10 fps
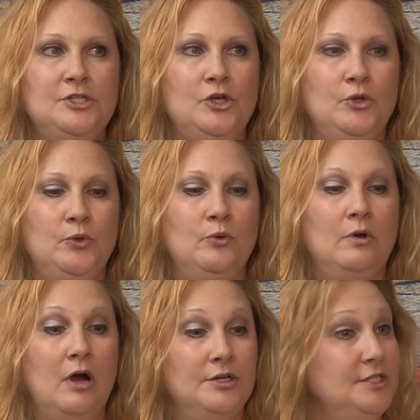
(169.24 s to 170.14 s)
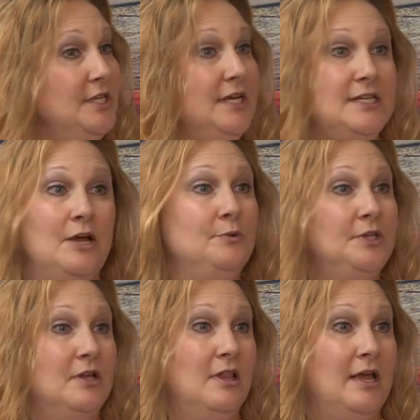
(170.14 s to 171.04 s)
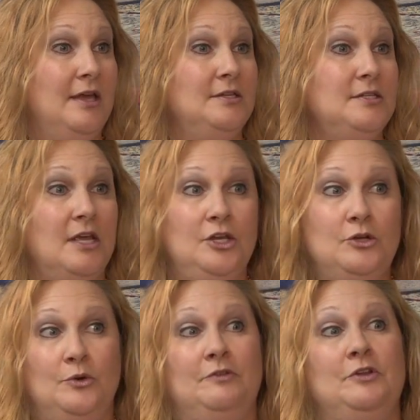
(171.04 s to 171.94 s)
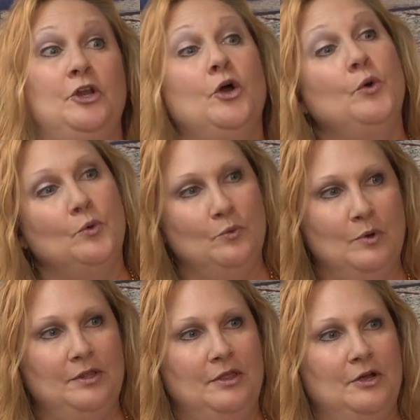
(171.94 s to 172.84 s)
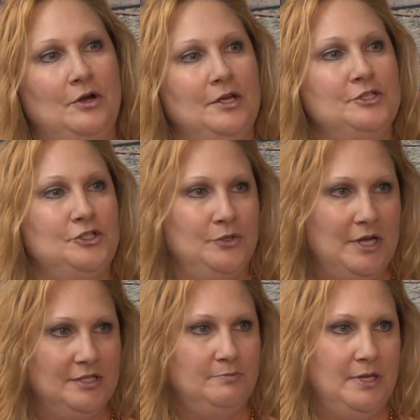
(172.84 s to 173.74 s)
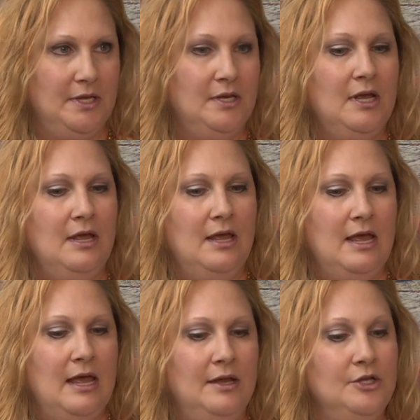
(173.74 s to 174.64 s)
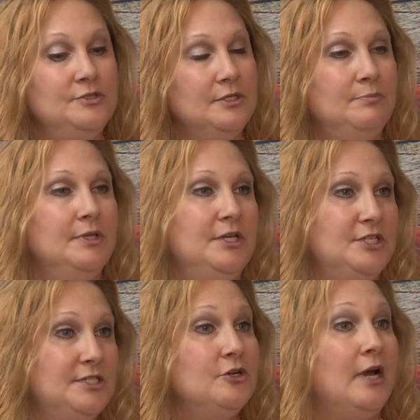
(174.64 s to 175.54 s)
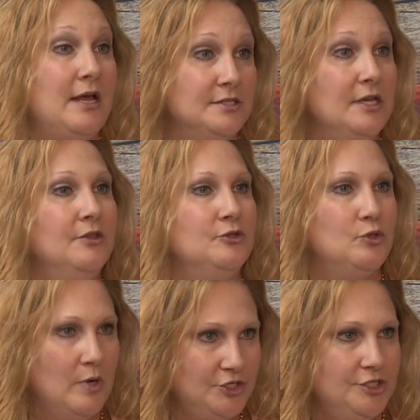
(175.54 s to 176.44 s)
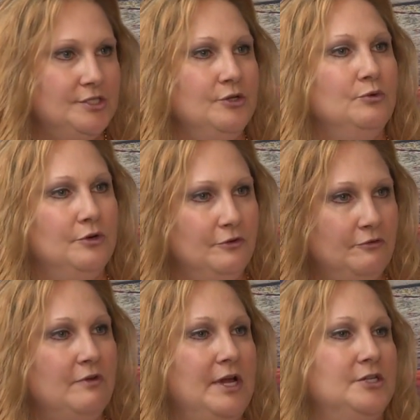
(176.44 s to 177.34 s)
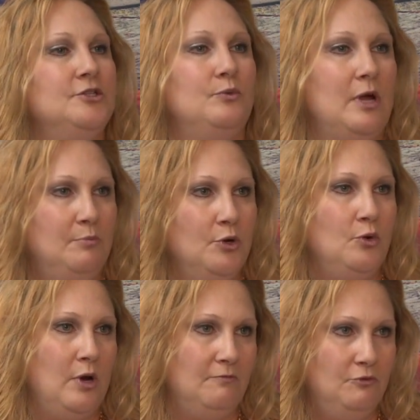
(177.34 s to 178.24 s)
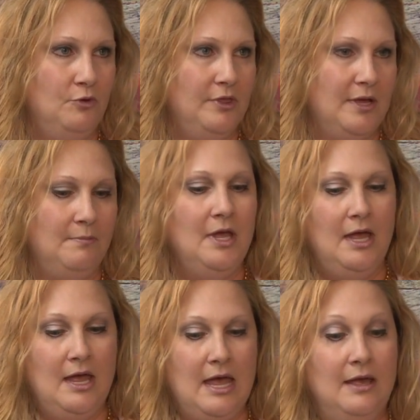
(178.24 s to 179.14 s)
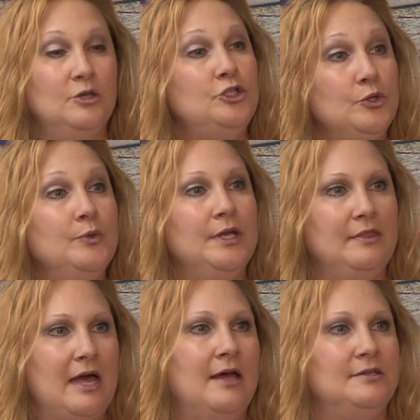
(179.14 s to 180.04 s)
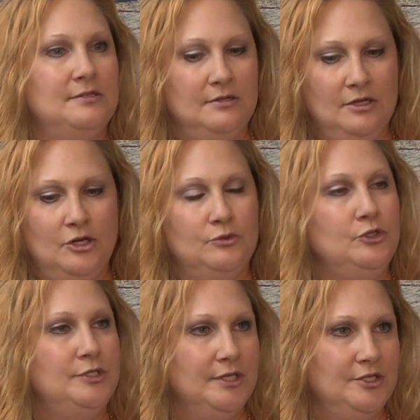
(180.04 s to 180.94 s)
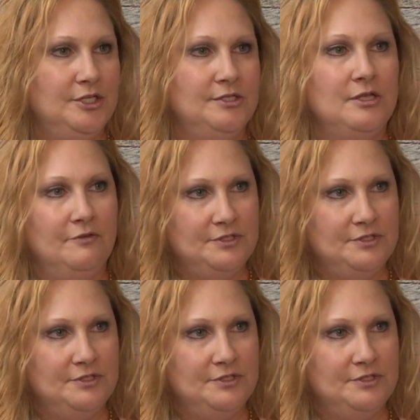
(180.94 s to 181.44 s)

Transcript: you are sitting down with a client and you don't even know what their history has been, and you simply just start asking those questions in order to find the right program for them. And doing that, due diligence, all of a